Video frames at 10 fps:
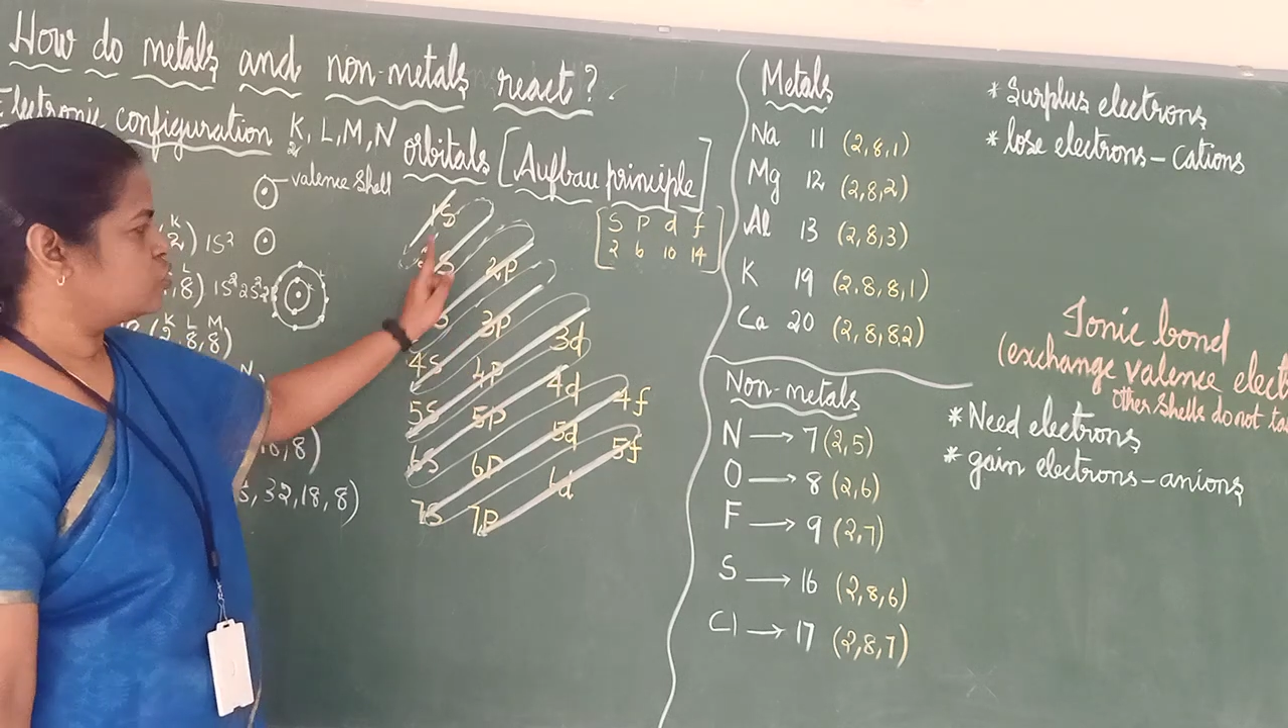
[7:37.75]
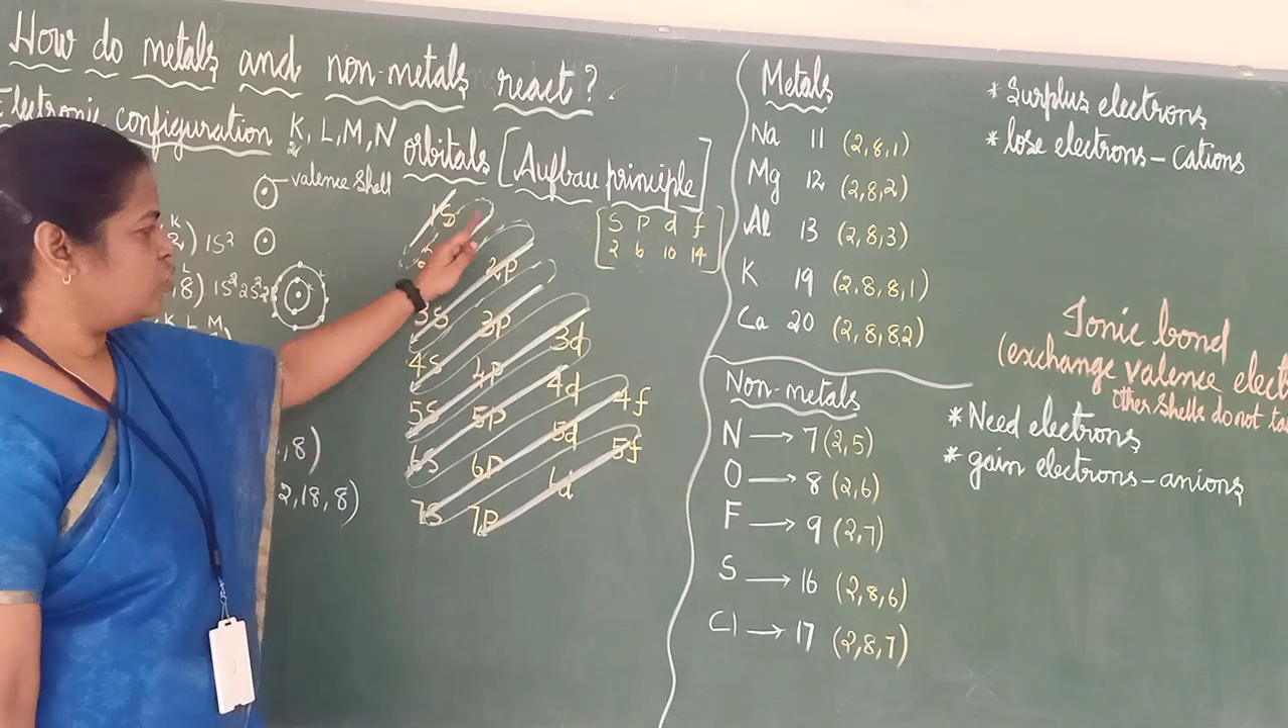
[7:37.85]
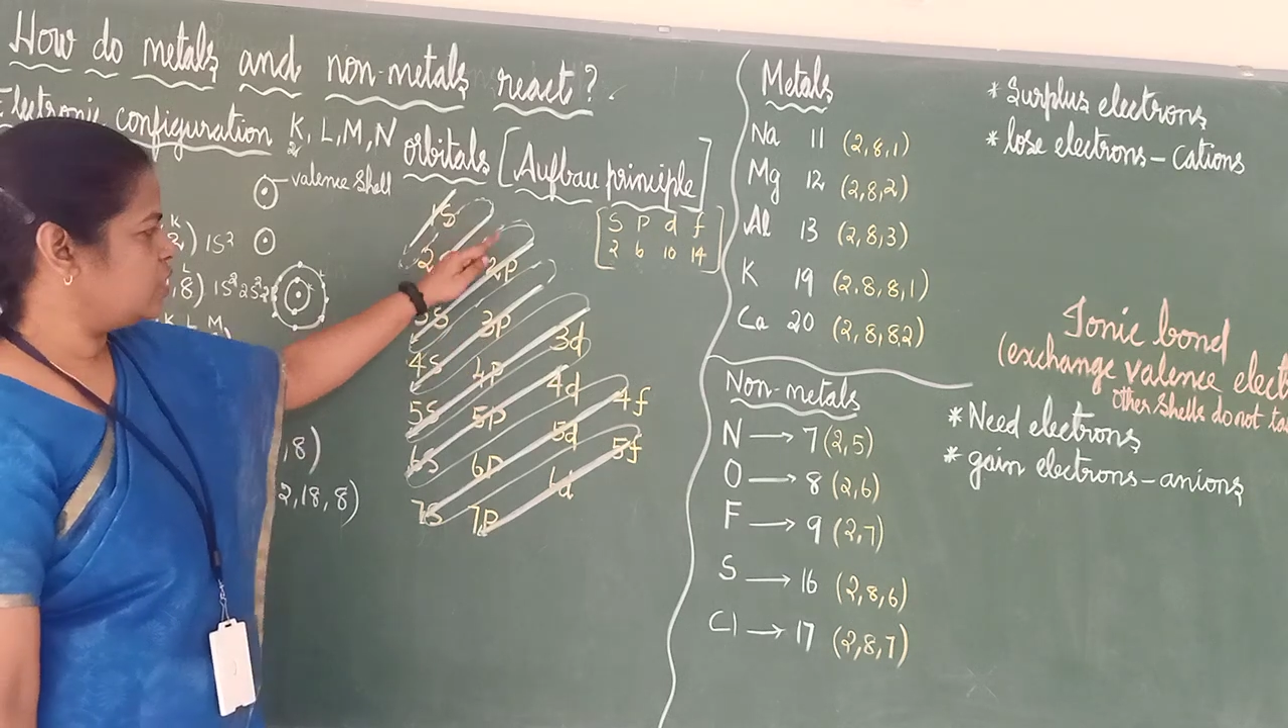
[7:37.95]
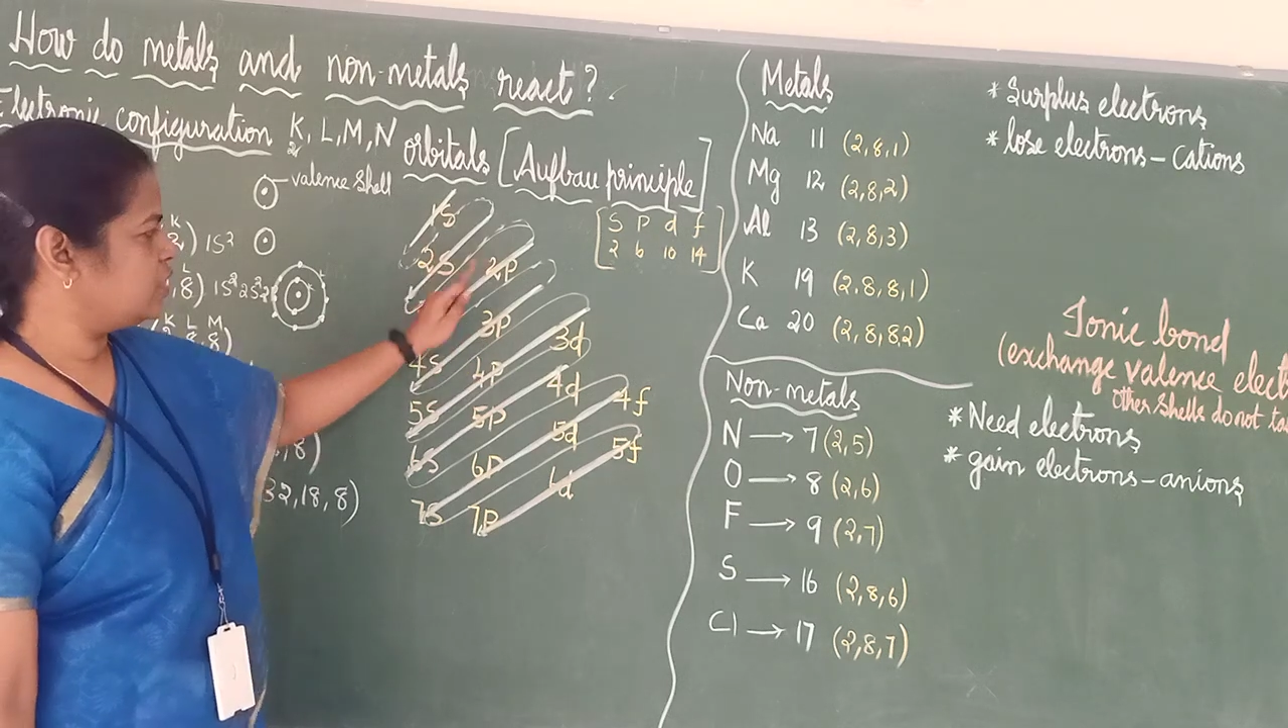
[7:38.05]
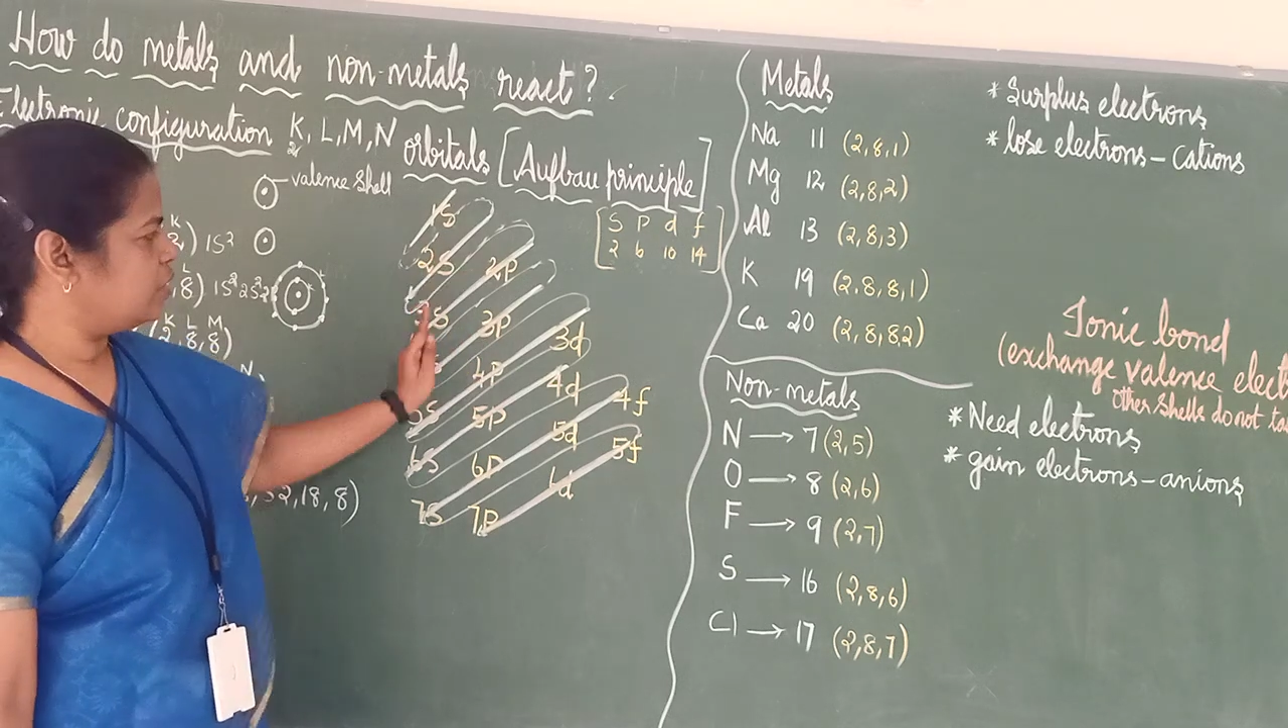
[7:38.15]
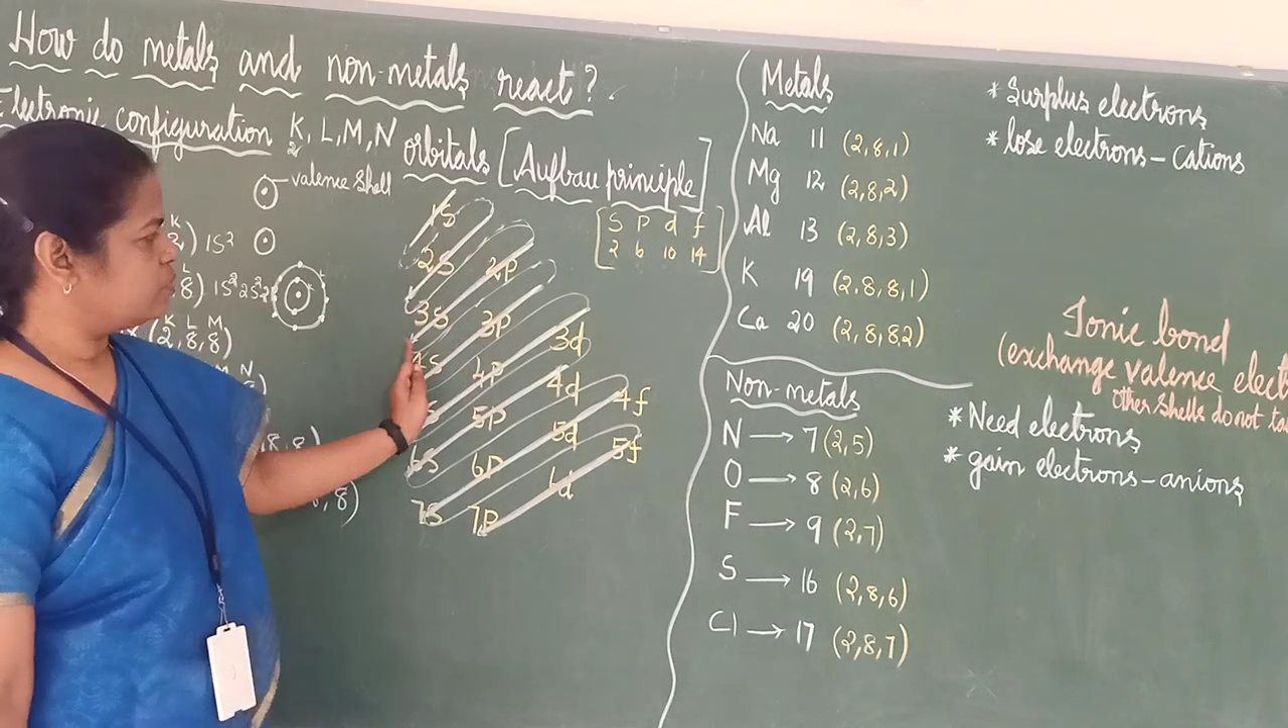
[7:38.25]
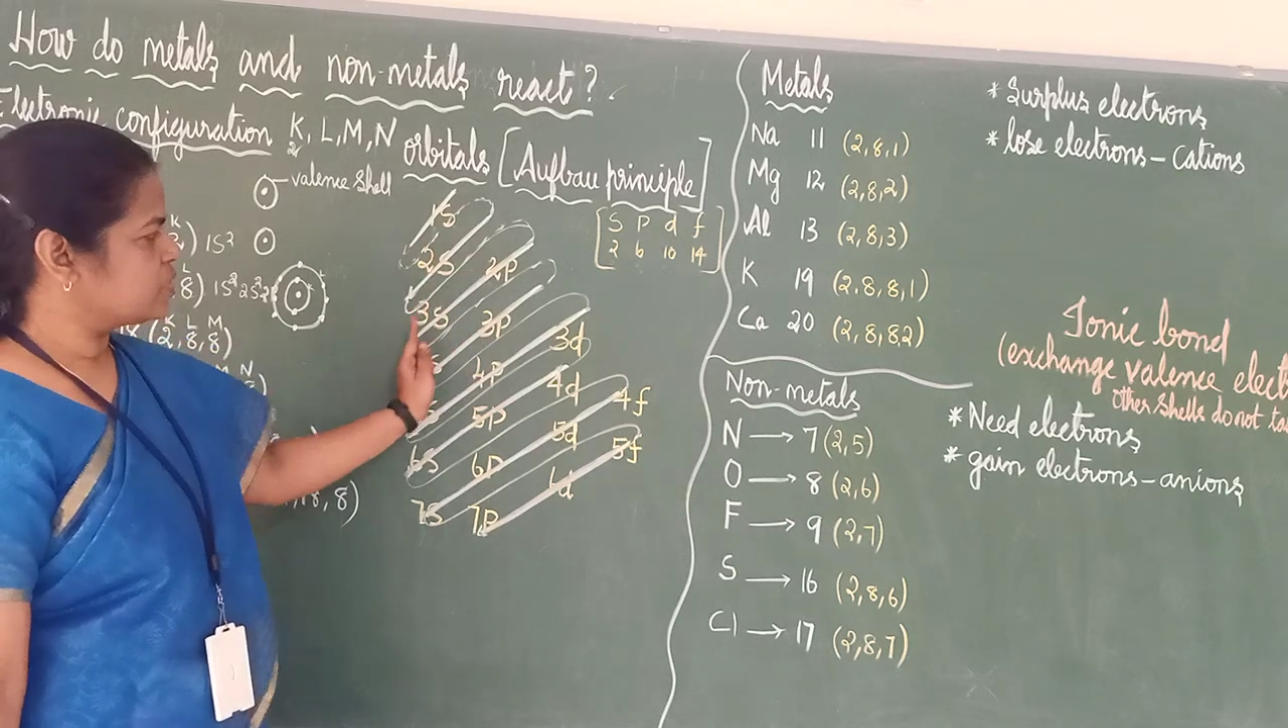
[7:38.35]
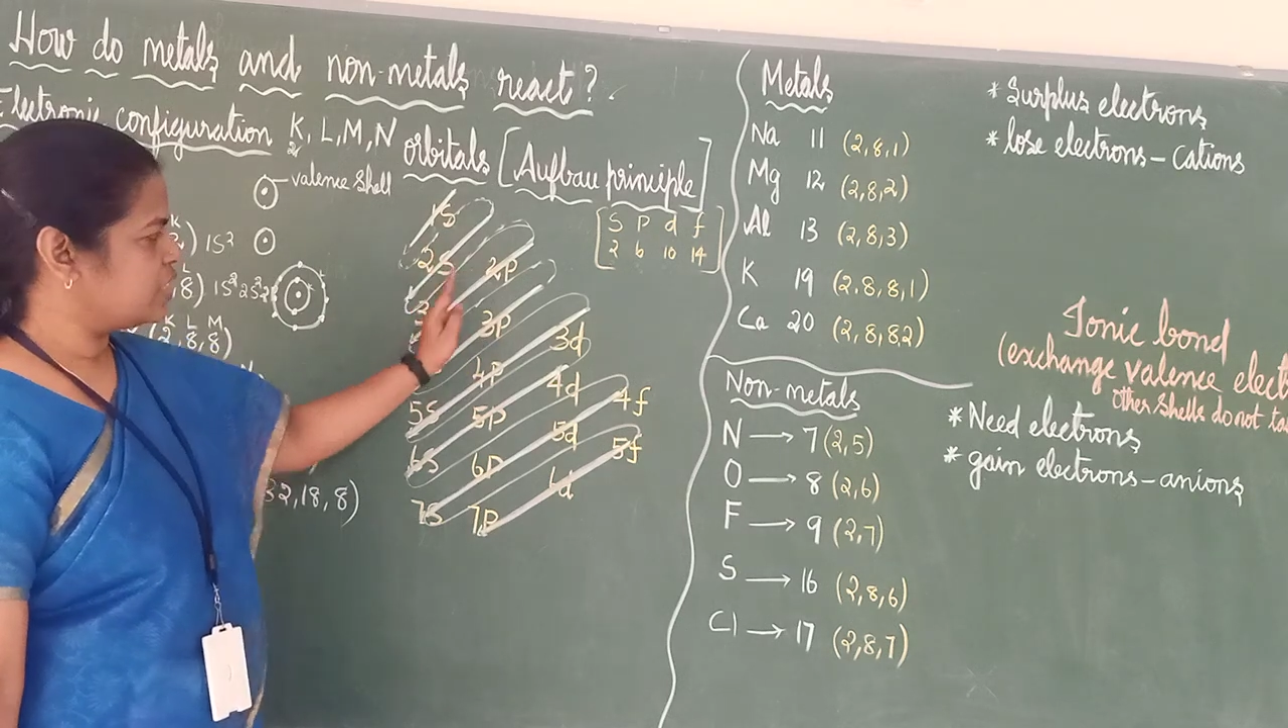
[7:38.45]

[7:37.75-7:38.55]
So it comes